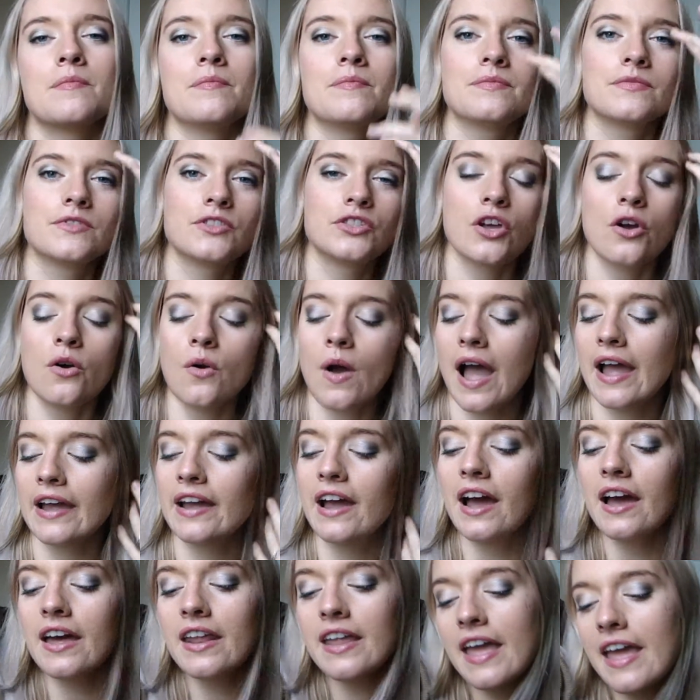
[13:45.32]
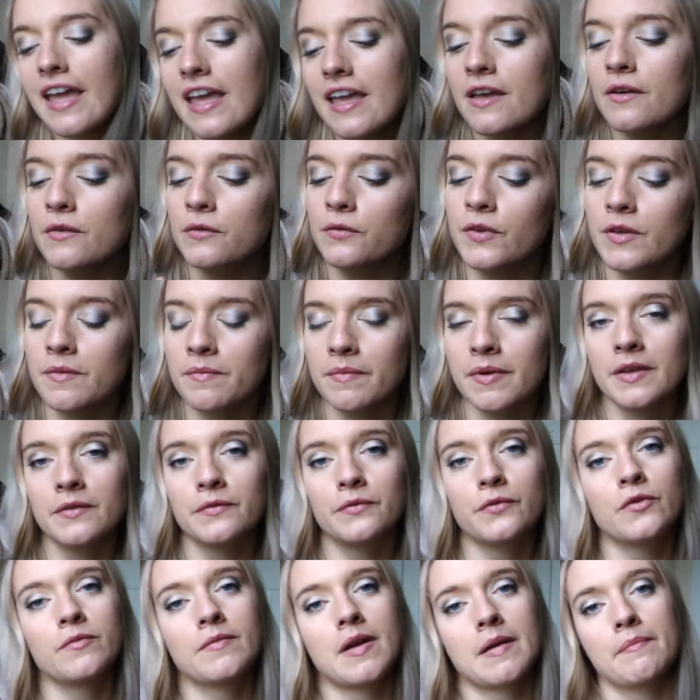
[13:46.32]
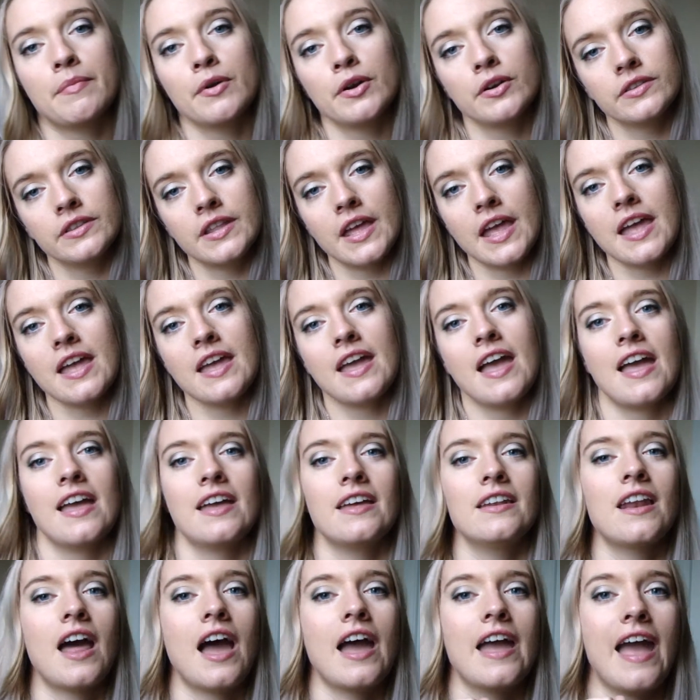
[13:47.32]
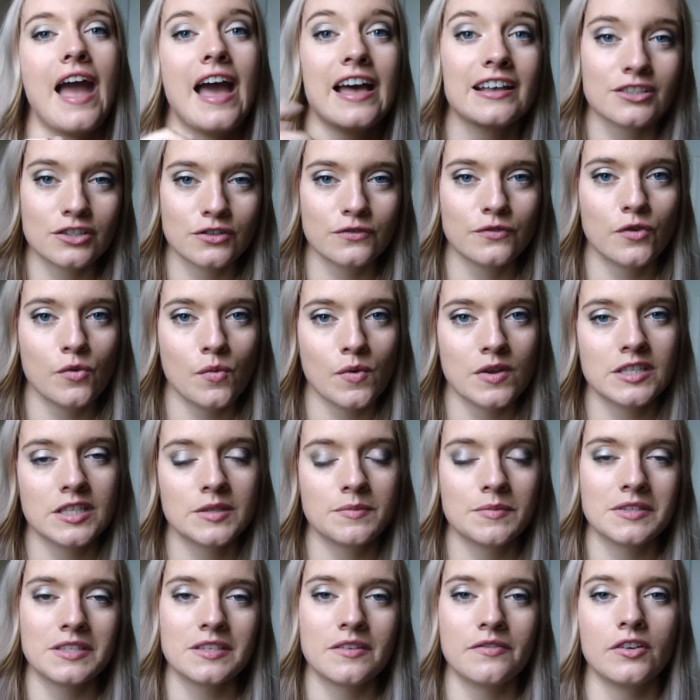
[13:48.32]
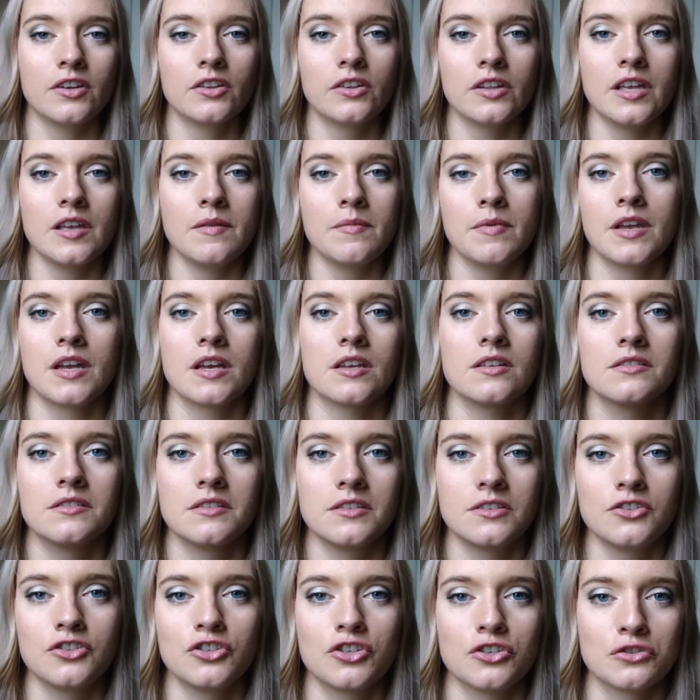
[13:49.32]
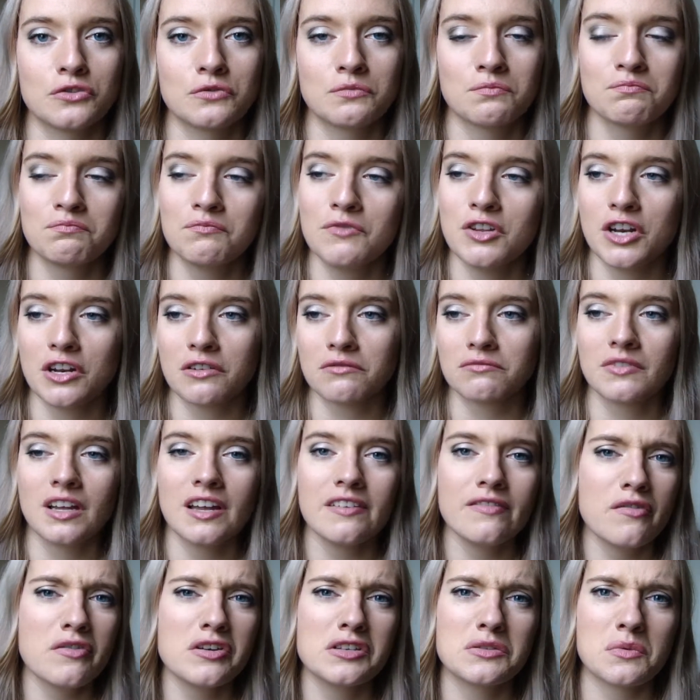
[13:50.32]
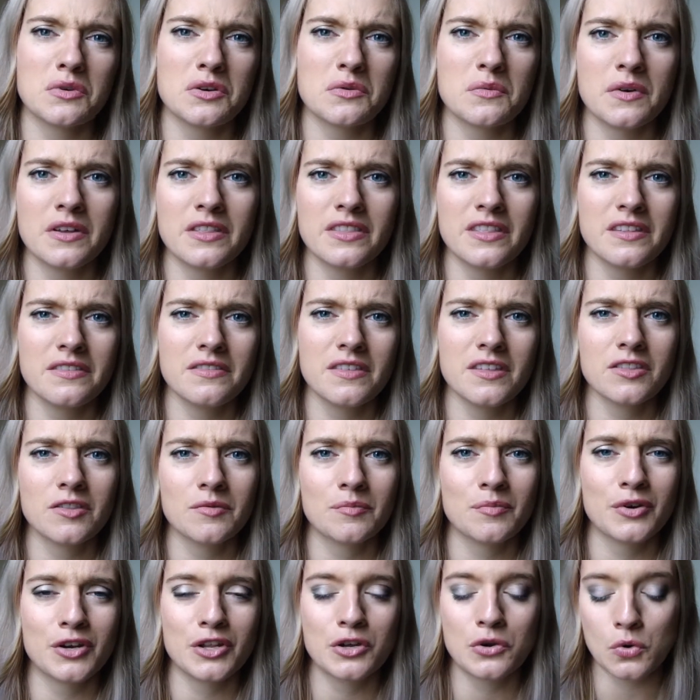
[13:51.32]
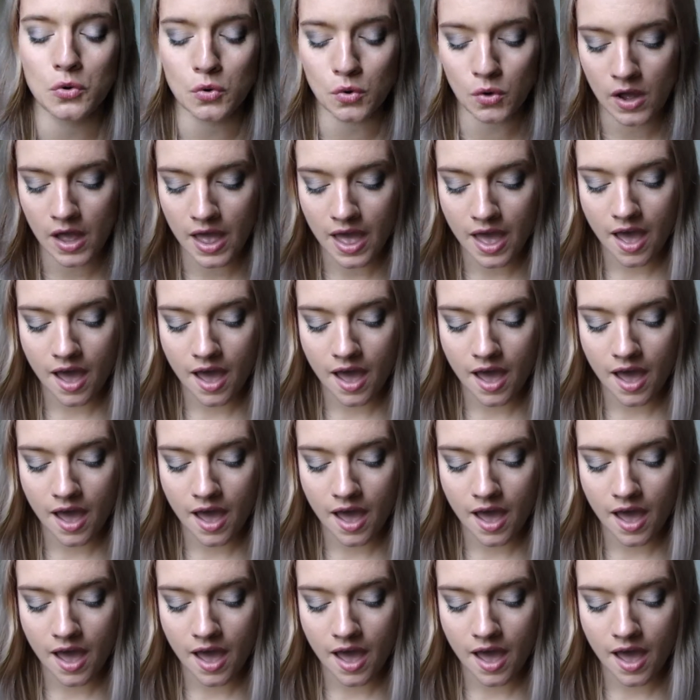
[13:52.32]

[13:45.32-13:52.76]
So I got a Fitbit for my birthday, and I asked for one specifically because it's just, I've always wanted one. I think they're pretty cool.